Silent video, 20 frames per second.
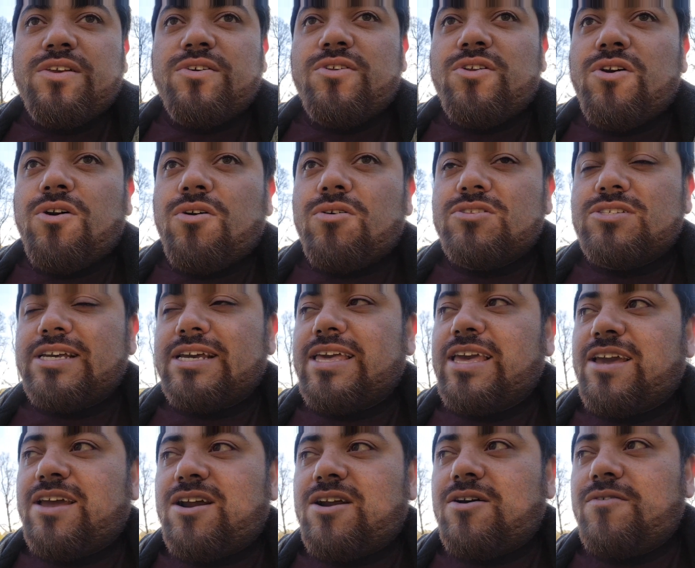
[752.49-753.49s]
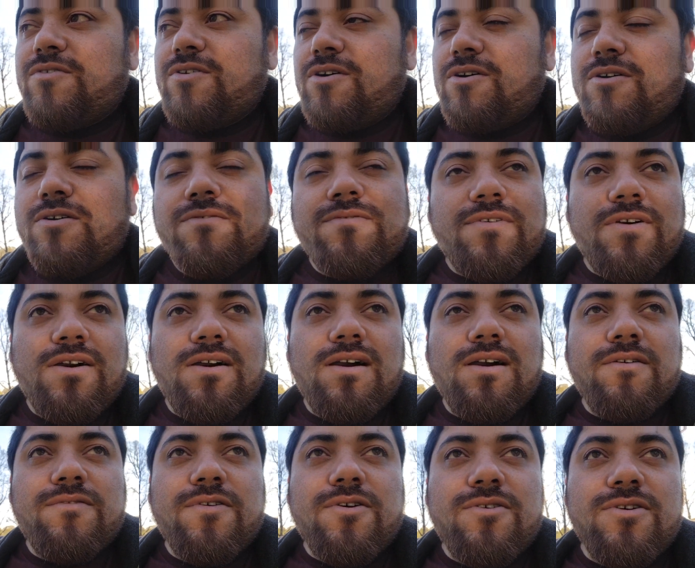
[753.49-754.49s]
you know, taking care of, of,
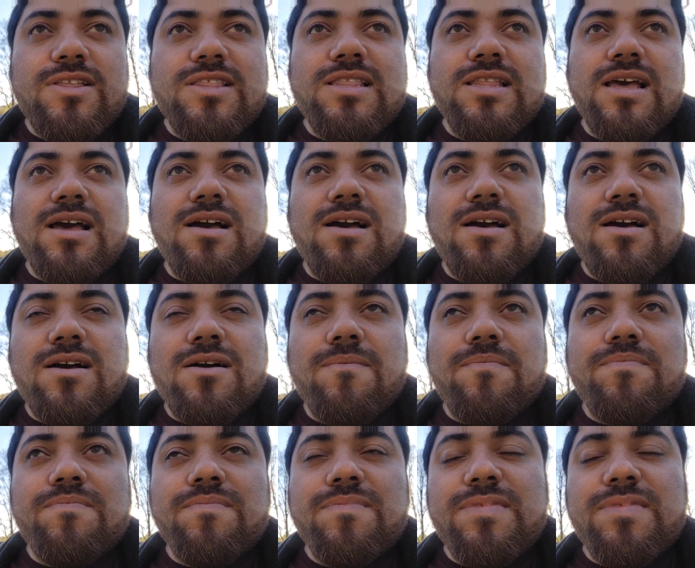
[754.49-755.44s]
of her um,